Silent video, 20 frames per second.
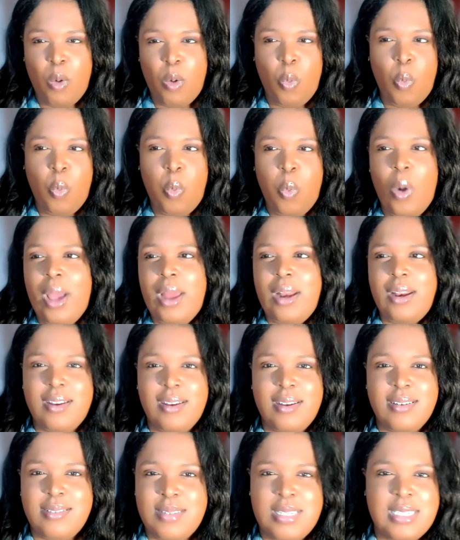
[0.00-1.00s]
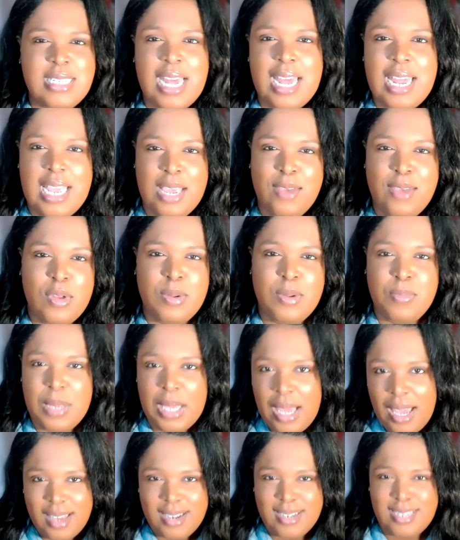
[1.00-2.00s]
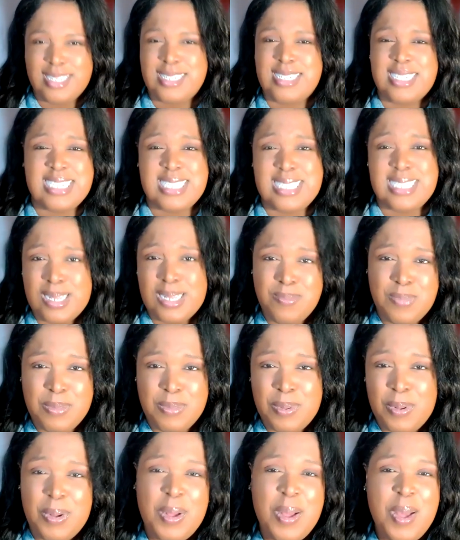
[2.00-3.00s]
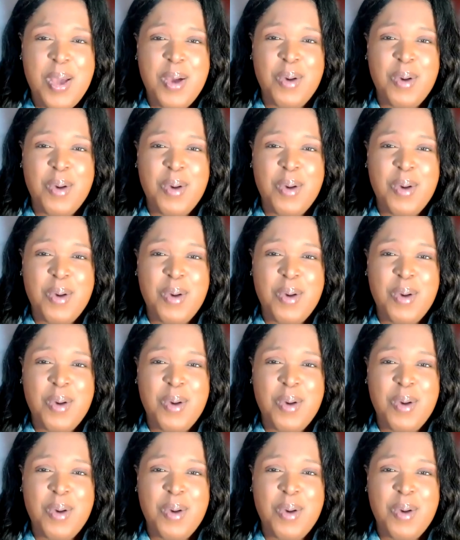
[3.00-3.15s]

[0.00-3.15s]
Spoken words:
what does that even mean to see people